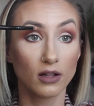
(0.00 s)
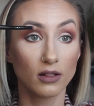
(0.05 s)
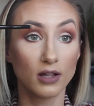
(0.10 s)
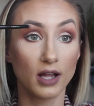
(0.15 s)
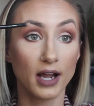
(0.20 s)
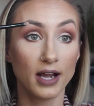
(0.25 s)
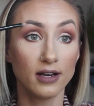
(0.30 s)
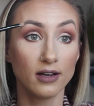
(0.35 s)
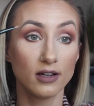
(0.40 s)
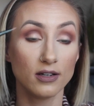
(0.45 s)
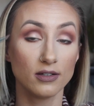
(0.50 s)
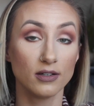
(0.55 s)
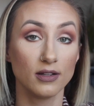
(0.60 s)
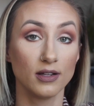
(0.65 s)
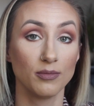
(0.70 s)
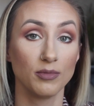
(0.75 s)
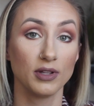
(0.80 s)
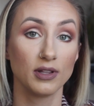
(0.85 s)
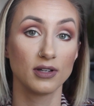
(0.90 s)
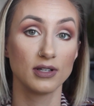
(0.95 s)
line under
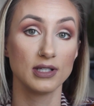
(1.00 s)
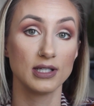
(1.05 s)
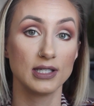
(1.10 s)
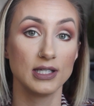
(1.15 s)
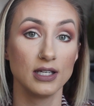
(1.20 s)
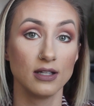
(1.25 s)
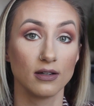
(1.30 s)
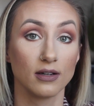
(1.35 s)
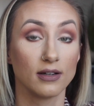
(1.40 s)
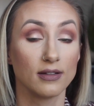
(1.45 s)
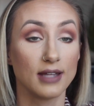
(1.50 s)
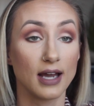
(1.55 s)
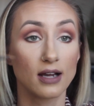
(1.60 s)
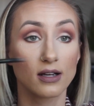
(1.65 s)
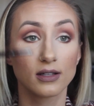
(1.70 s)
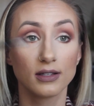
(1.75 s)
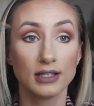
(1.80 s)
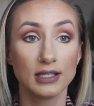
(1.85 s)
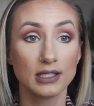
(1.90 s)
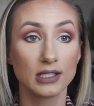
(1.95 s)
them with concealer.
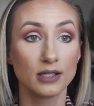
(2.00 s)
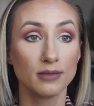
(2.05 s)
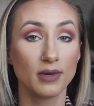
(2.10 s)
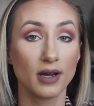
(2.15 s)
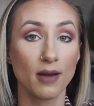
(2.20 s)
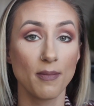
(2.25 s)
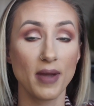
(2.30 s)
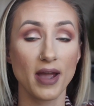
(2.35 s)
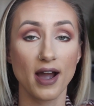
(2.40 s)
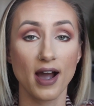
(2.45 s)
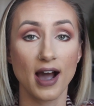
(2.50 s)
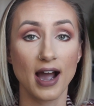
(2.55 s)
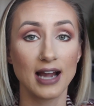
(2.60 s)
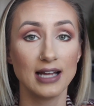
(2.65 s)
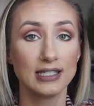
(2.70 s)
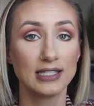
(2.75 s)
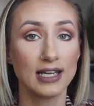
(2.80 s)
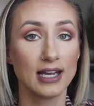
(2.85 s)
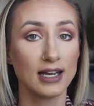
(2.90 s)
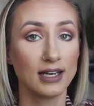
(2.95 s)
That cleans them up. It
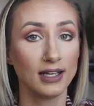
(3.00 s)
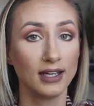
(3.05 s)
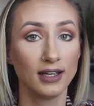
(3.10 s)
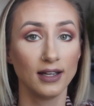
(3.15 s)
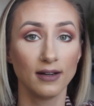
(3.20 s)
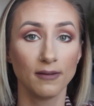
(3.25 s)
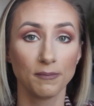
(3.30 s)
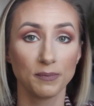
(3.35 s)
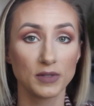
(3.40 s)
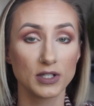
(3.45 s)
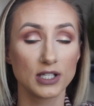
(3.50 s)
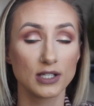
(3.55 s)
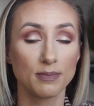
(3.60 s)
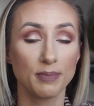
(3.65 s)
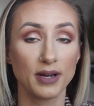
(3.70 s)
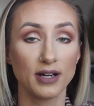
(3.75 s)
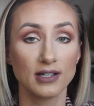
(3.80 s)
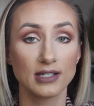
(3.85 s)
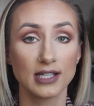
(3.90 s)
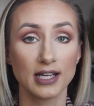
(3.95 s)
hides any
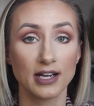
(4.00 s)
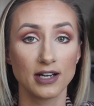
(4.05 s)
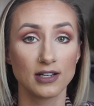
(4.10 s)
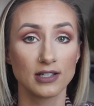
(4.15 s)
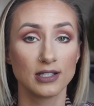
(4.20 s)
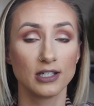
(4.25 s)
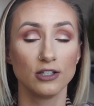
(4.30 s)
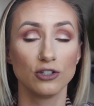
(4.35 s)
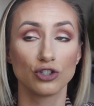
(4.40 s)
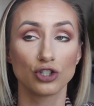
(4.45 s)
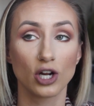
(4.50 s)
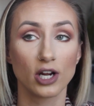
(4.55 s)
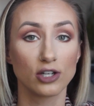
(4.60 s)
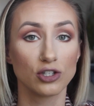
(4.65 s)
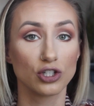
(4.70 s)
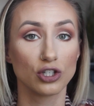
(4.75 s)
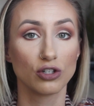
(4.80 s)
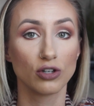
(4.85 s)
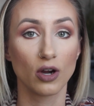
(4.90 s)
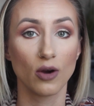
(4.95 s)
sparse hairs that you're trying
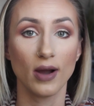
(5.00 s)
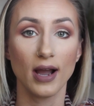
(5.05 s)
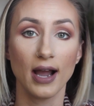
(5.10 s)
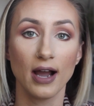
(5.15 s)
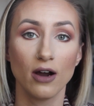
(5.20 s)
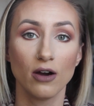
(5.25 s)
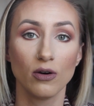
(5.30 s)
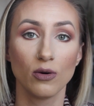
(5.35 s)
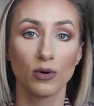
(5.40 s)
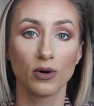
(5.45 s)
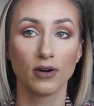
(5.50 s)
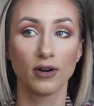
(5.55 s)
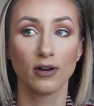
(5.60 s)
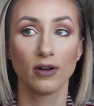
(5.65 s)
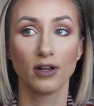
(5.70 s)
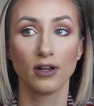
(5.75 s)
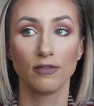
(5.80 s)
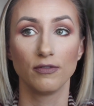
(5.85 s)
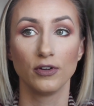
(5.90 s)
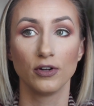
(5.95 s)
to grow out, or
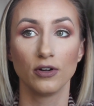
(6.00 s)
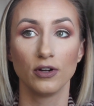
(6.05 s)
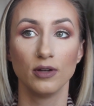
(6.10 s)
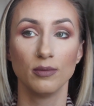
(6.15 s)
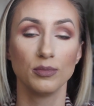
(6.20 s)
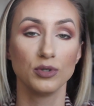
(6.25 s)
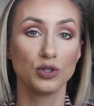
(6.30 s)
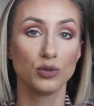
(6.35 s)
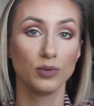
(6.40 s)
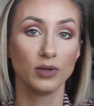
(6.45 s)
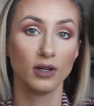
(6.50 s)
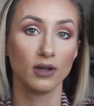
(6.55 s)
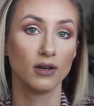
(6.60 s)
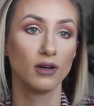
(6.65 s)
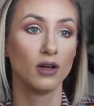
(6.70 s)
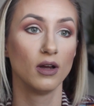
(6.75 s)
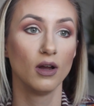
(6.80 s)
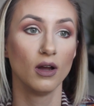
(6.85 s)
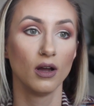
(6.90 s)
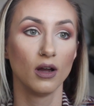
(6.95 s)
if you're in
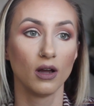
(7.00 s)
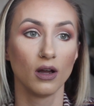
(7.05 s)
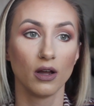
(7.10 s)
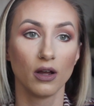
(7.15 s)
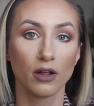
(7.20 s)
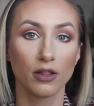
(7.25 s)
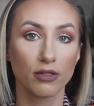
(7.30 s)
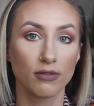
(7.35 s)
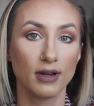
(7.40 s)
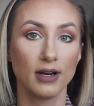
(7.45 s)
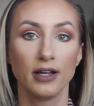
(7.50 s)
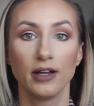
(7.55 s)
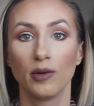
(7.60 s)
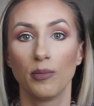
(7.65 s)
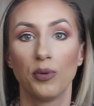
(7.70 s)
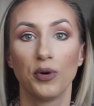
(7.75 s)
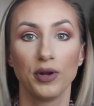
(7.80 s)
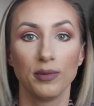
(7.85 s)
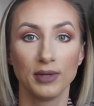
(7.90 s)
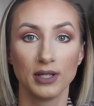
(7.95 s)
between threading
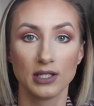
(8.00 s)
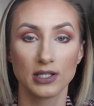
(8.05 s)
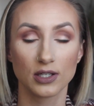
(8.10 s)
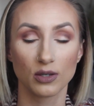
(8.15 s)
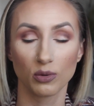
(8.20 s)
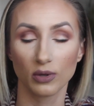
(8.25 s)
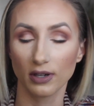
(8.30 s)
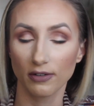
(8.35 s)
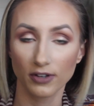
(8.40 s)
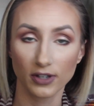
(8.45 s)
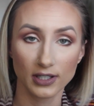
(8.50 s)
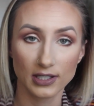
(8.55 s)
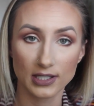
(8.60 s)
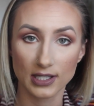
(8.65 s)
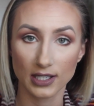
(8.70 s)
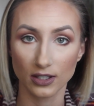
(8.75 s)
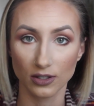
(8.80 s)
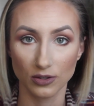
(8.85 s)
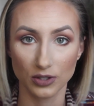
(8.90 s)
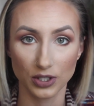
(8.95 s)
appointments or whatever it is
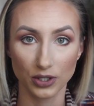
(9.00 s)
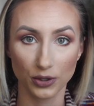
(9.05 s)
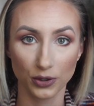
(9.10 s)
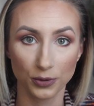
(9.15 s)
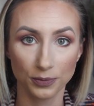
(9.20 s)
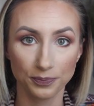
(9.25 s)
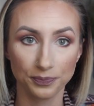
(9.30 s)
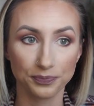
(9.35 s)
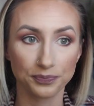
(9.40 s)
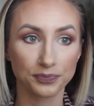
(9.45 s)
that you do,